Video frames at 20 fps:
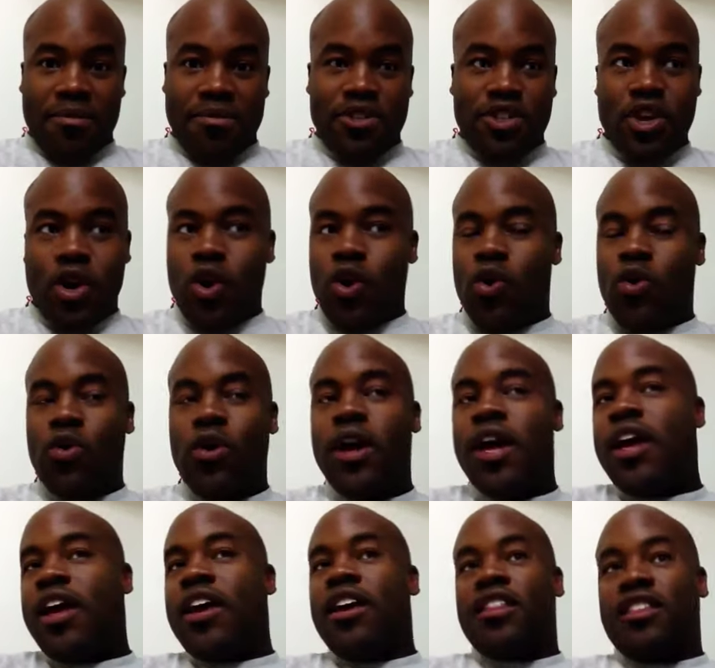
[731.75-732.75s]
So
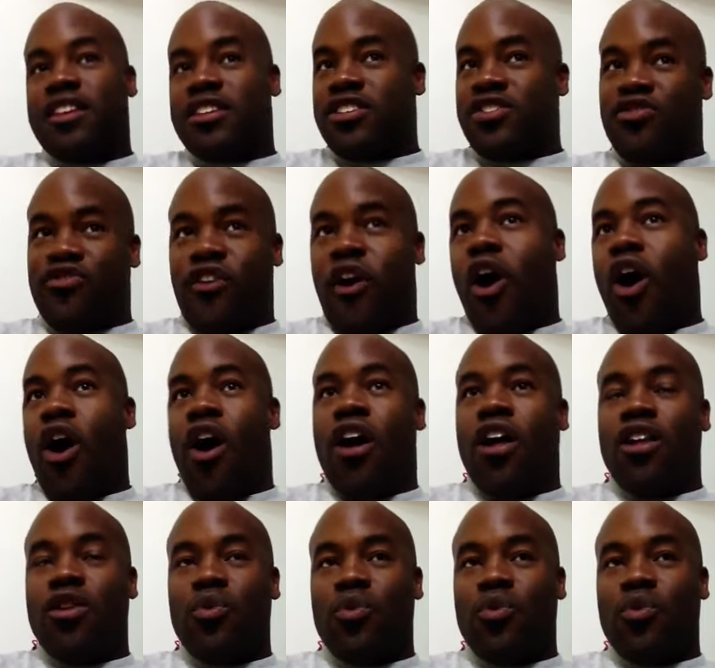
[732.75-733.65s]
this fall,